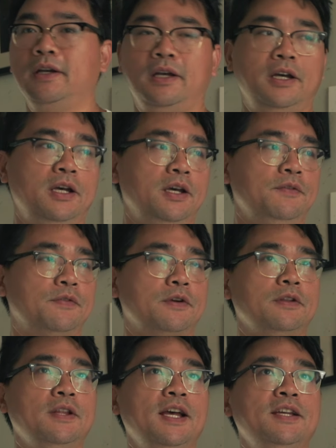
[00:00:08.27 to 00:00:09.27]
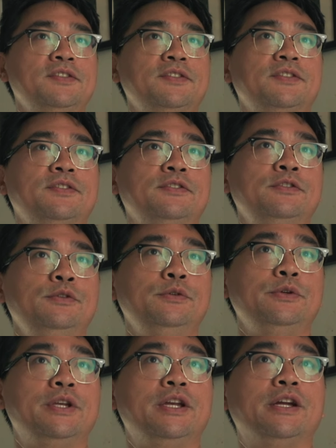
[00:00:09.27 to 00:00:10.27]
For the last 2
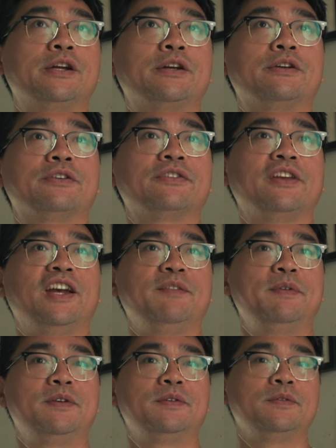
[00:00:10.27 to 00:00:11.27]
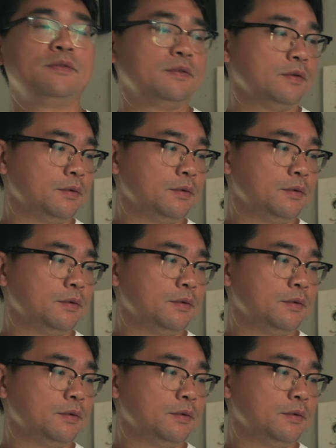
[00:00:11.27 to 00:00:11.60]
years, I've been